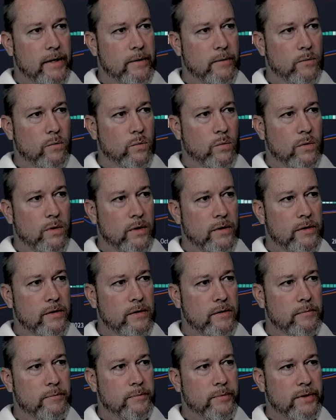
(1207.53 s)

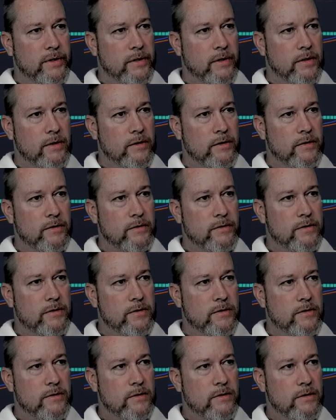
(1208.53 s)
One,
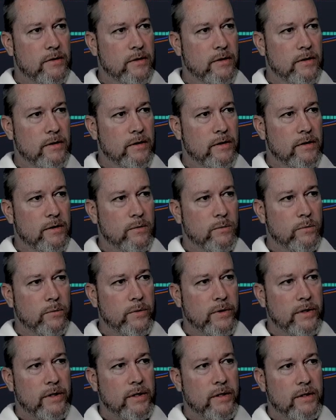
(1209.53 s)
because
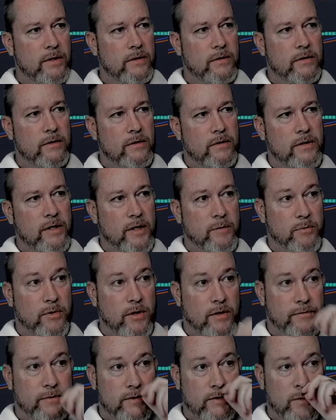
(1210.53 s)
we hit the take
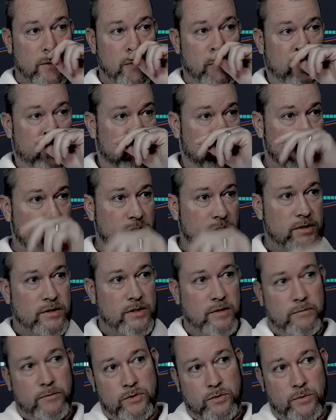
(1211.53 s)
profit zone, which is
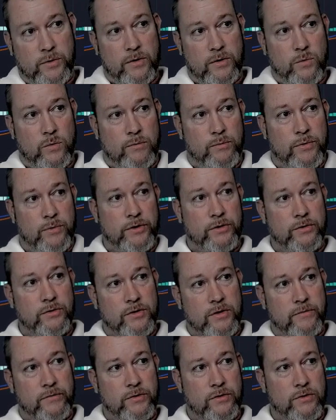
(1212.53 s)
in between the
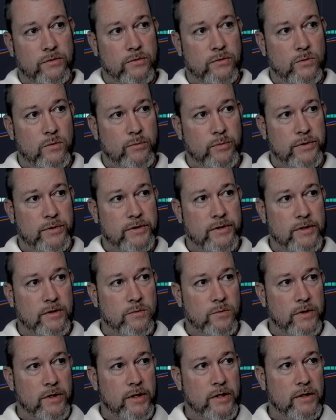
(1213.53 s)
1.272 and the
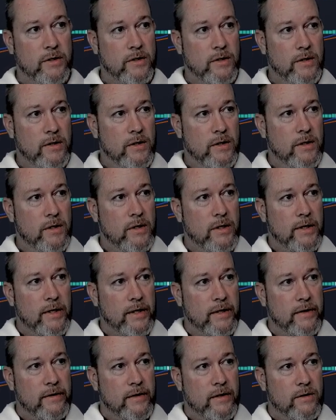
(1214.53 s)
1.618,
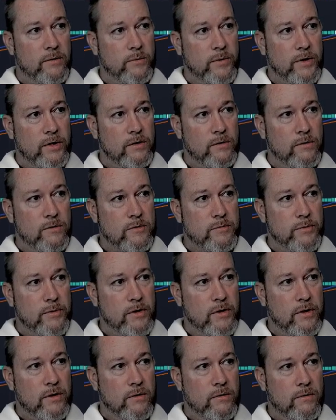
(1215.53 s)
and then we close
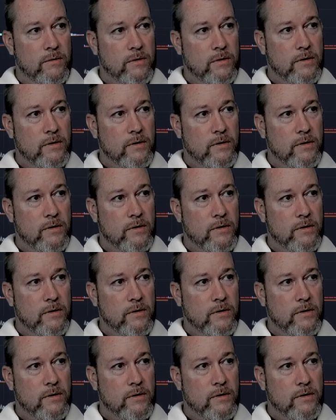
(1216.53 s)
below.